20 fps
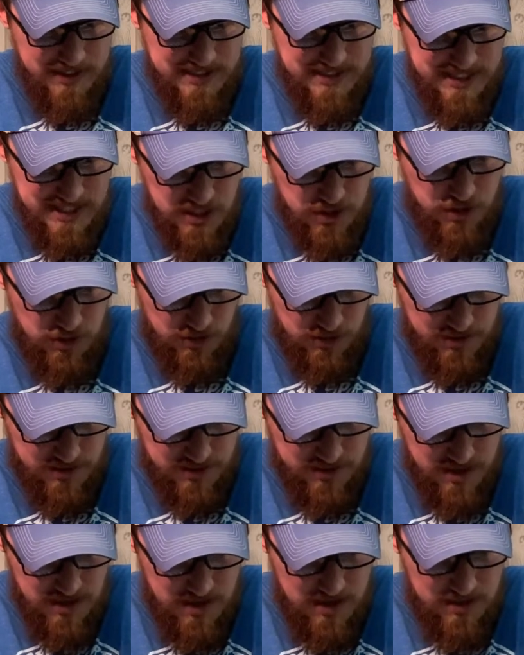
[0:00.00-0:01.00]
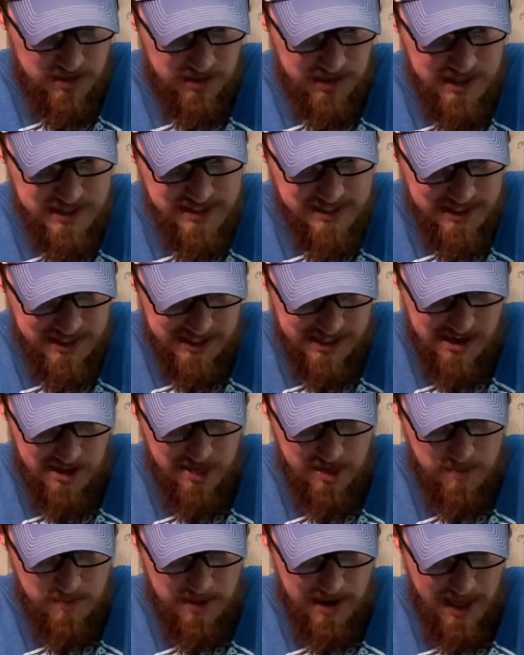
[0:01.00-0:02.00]
the teachers, listening to
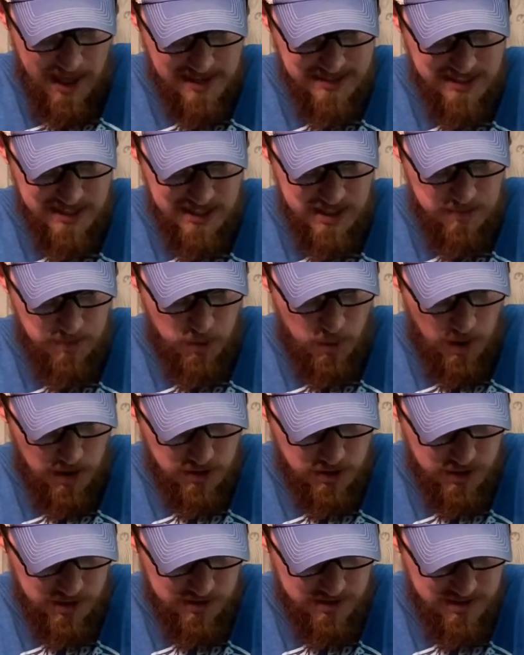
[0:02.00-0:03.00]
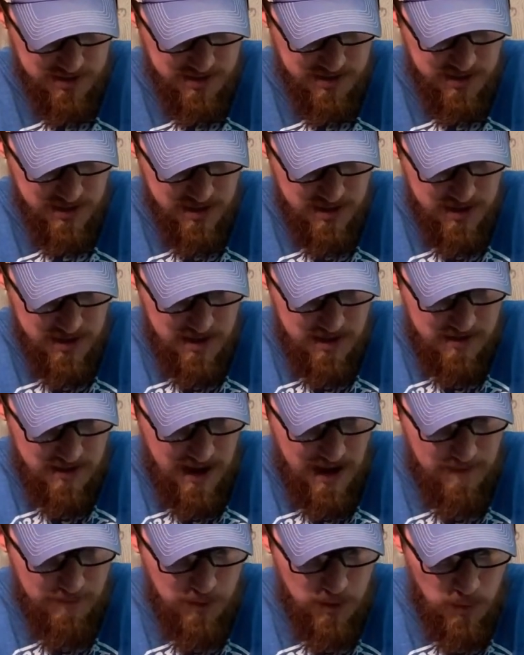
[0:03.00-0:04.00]
them and asking them questions.
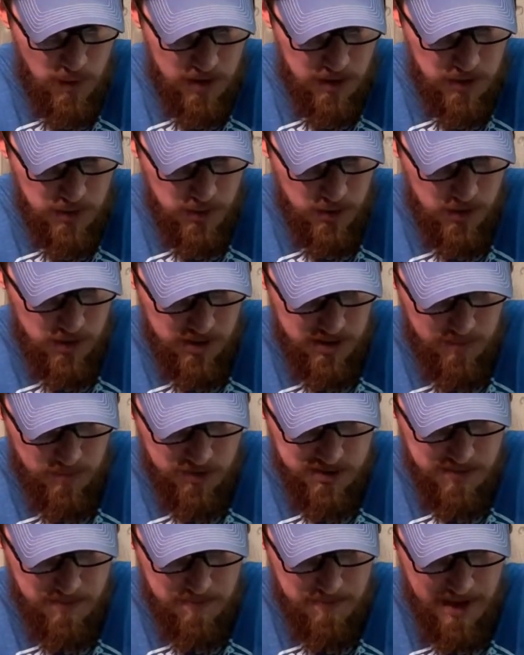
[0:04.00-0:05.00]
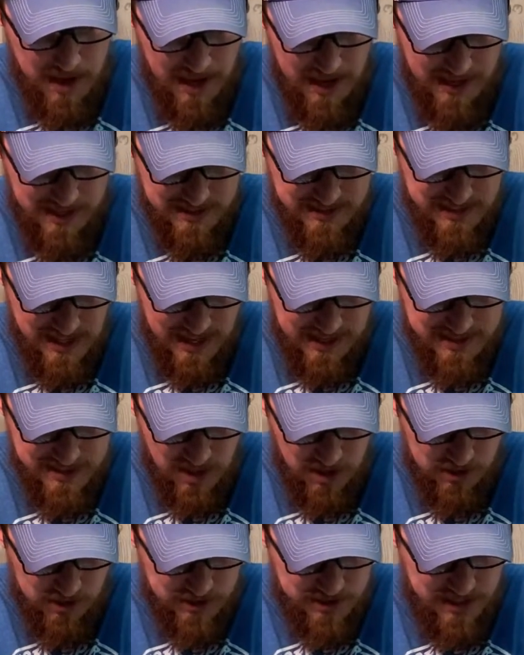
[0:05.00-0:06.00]
Everyone who heard him was amazed at his
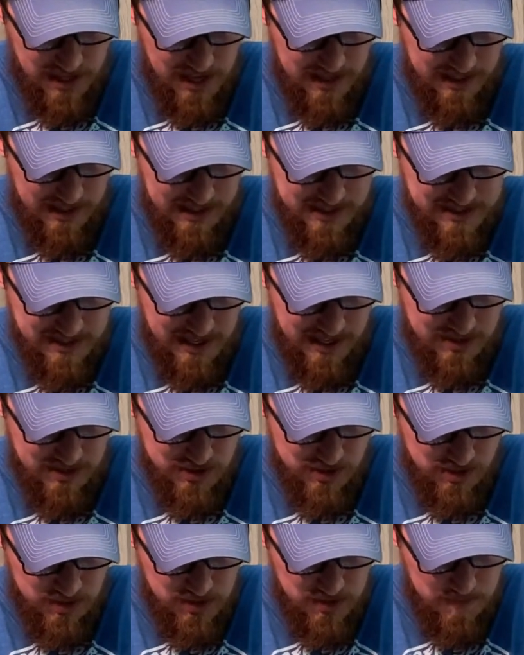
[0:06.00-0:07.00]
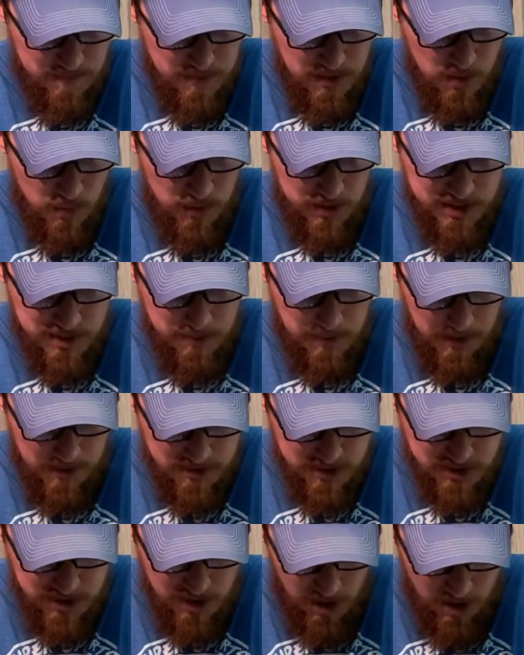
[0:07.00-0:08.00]
understanding and his answers. When his
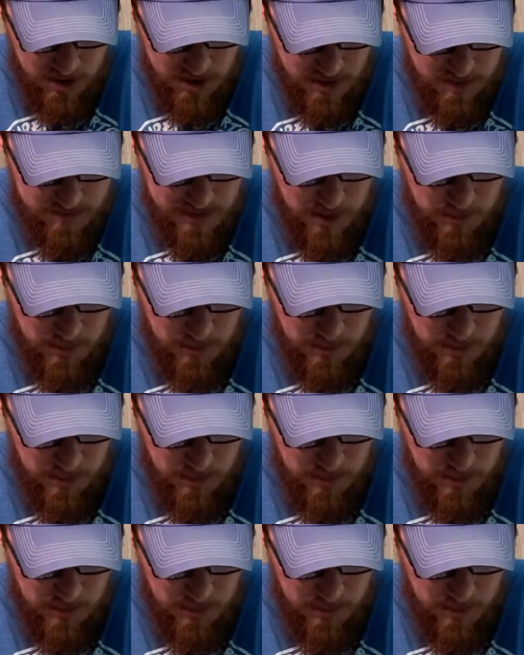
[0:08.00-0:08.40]
parents saw him,